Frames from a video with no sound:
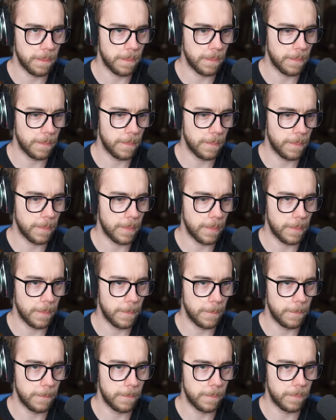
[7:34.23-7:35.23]

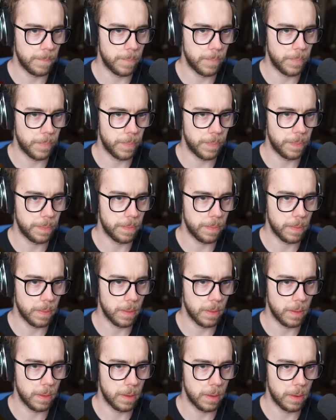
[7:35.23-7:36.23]

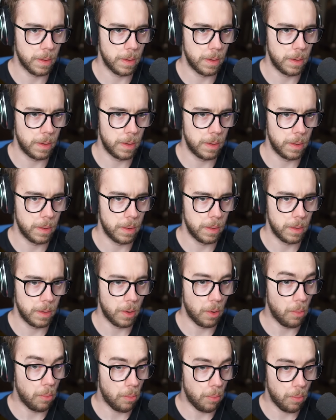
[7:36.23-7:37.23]

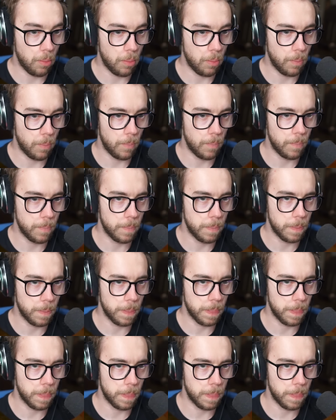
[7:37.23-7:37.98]
Nothing is said.